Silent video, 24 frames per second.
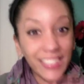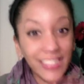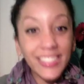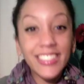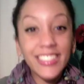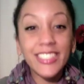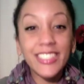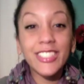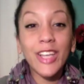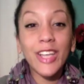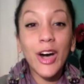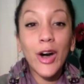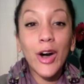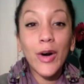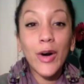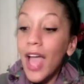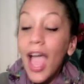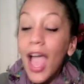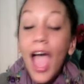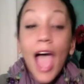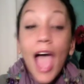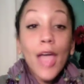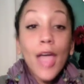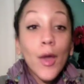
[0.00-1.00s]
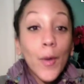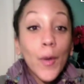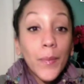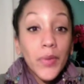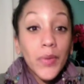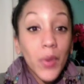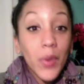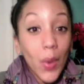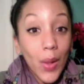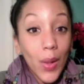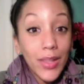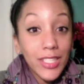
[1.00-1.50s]
So I hope you
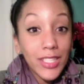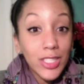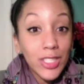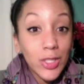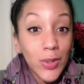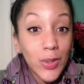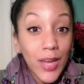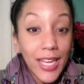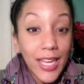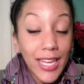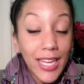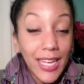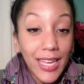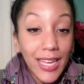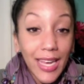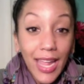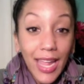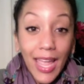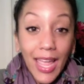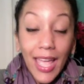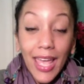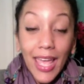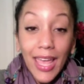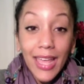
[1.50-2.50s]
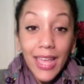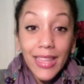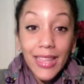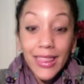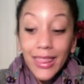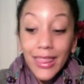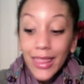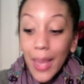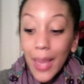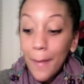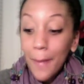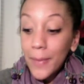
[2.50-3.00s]
all enjoyed it and
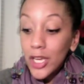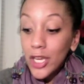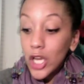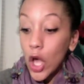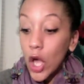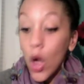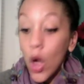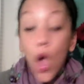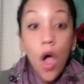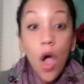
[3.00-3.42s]
let me know.